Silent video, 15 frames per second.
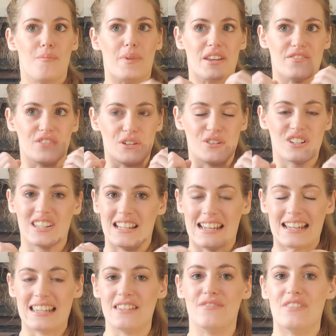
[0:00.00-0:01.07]
But if you just
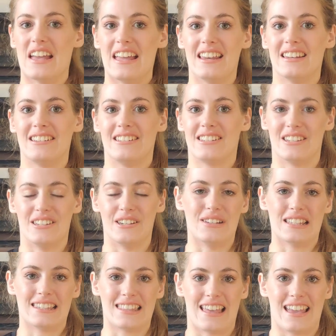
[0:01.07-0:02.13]
leave it to do
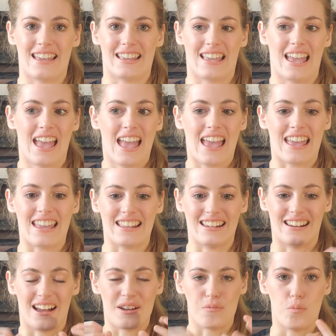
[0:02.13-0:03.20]
its thing,
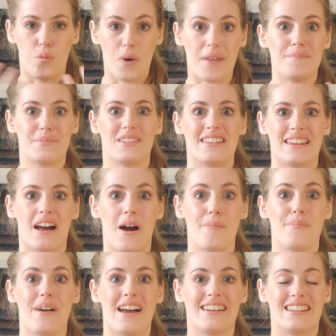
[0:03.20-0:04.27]
it like whips it
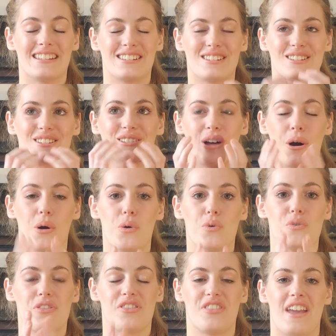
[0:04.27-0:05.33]
up, and it's
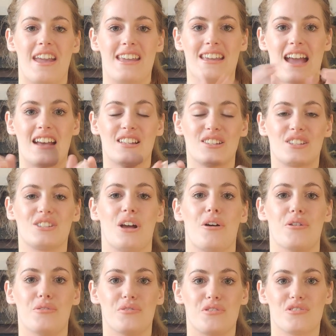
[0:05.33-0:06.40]
so thick,
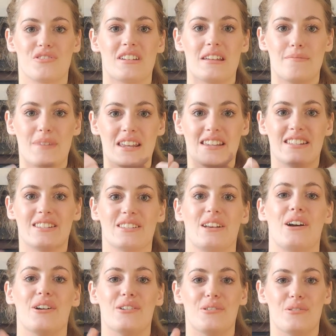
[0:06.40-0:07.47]
so creamy,
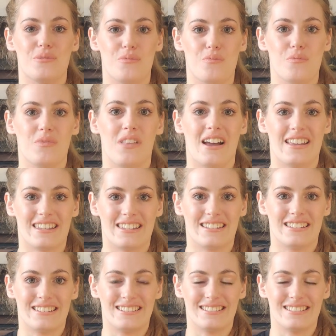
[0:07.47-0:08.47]
so like,